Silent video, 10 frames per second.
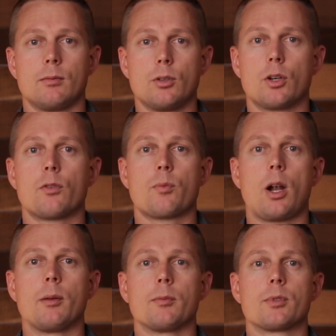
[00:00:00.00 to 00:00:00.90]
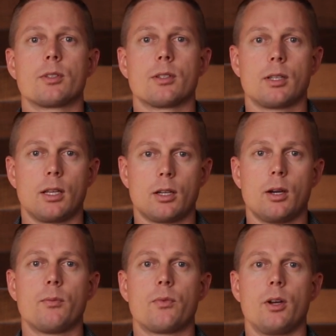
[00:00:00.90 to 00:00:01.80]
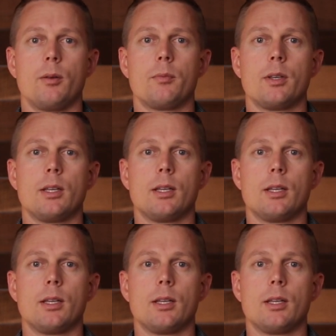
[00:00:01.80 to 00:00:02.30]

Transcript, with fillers: nerve problems can come from